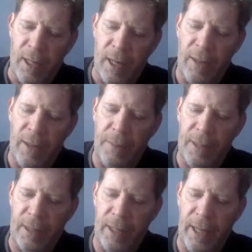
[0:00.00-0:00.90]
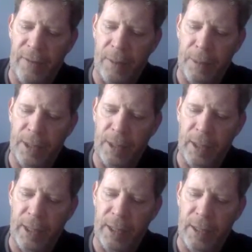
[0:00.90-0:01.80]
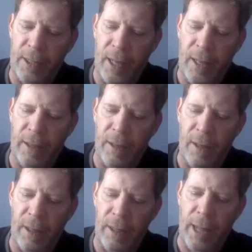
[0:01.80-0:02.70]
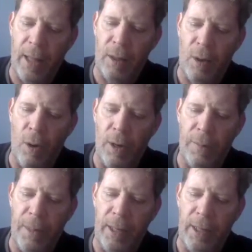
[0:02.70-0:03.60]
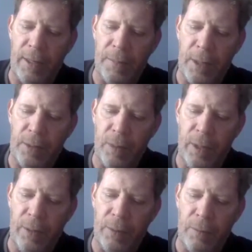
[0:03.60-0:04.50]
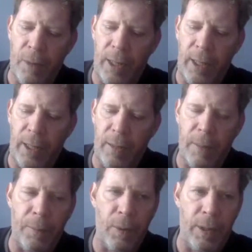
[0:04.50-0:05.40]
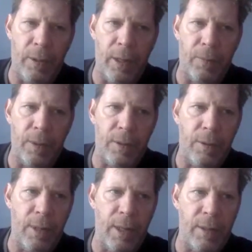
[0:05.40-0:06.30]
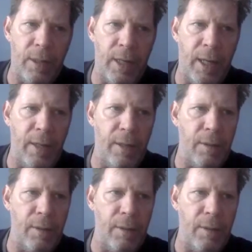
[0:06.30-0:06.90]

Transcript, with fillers: and they basically have to pledge allegiance to ethanol. And Al Gore admitted as much when he was running. I can't remember what year that was, two thousand eight?